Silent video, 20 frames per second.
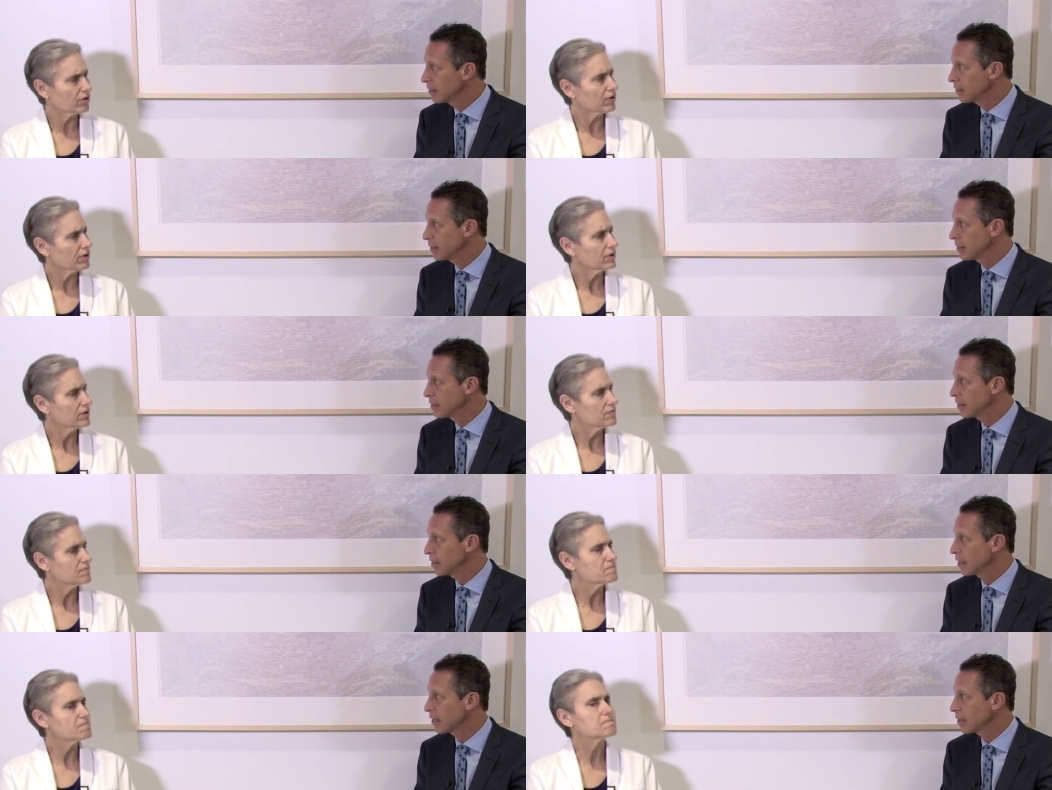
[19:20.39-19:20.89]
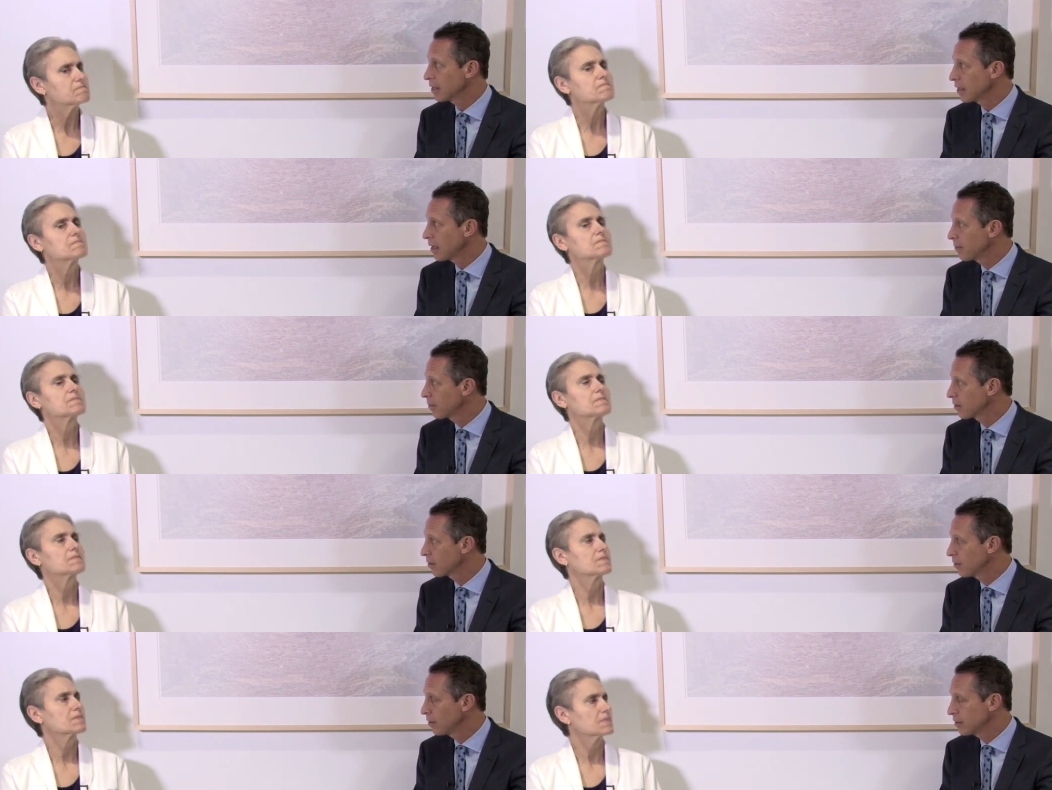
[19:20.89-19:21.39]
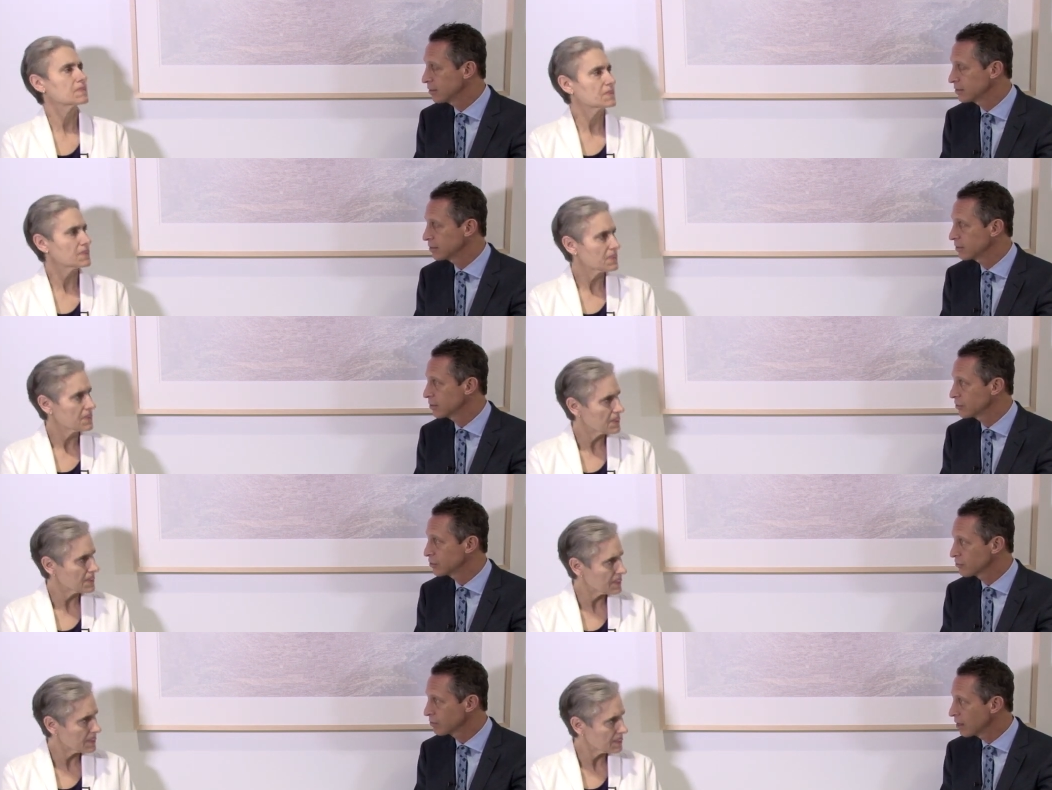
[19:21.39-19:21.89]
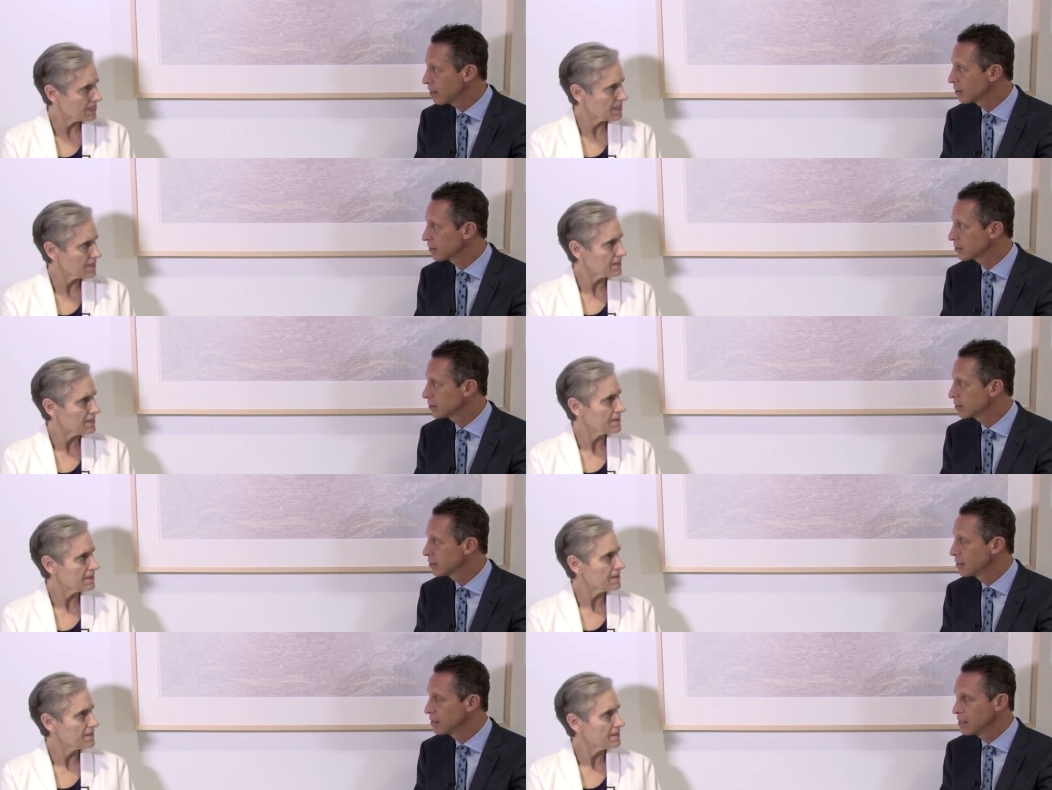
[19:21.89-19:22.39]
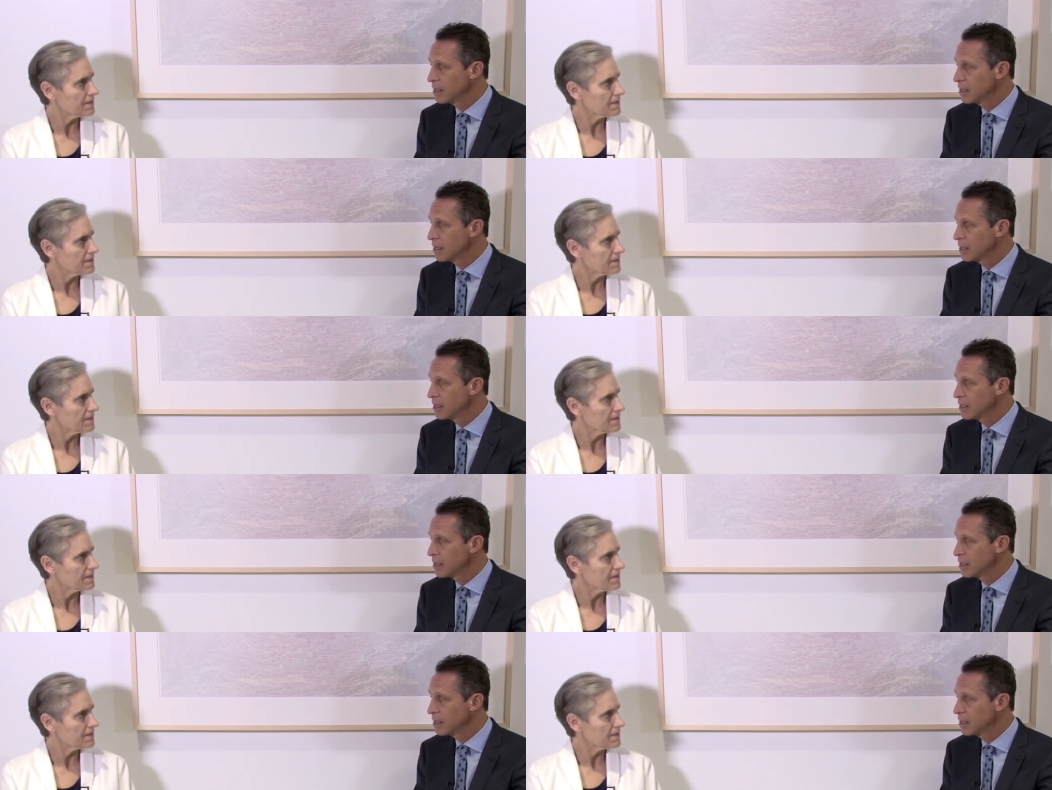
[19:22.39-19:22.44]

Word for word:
Speaker 1: the economic cost of the drugs.